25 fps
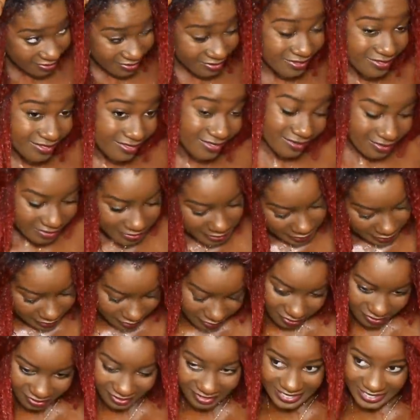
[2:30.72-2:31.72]

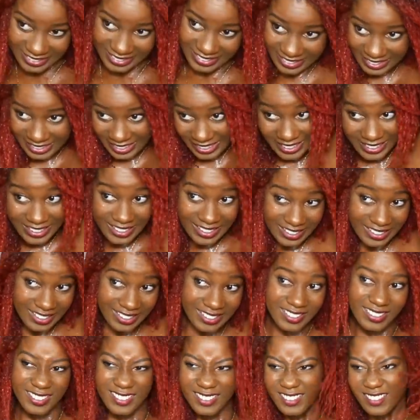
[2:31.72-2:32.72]
So the last time I
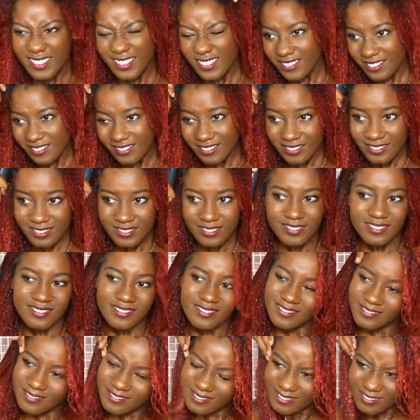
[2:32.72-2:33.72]
relaxed my hair
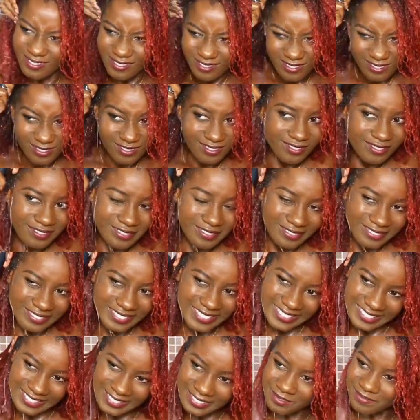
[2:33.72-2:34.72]
was
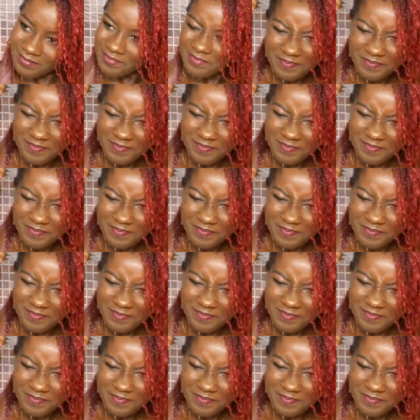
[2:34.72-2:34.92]
in